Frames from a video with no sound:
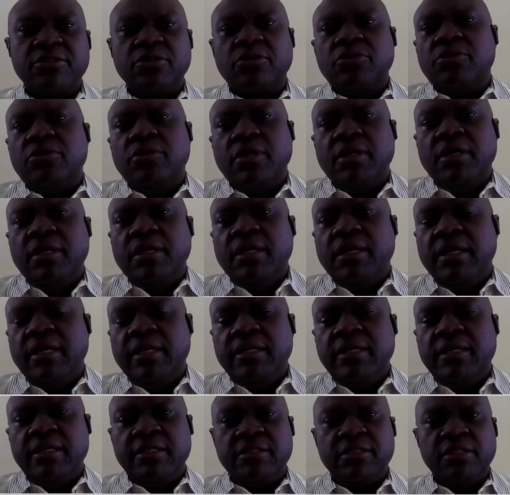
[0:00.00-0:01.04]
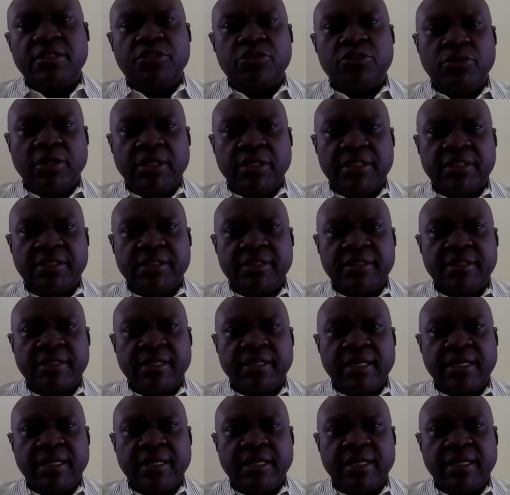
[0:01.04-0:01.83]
So it's a choice.